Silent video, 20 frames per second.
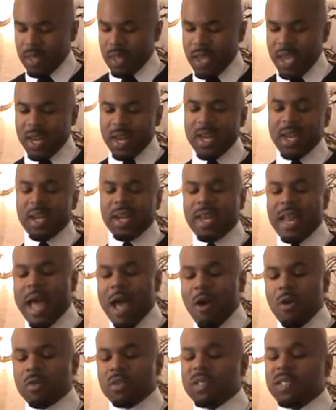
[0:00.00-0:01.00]
And it
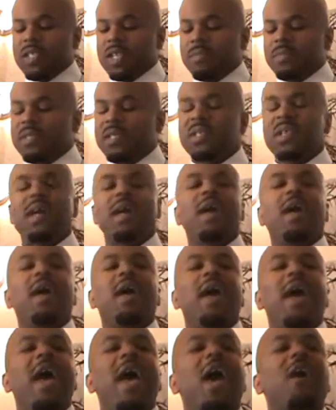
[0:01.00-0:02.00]
allows them to
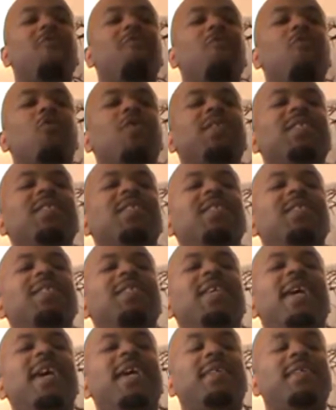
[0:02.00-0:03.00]
have more
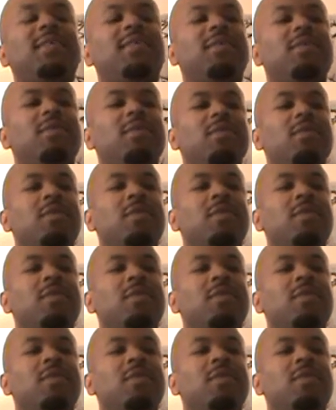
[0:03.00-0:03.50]
success.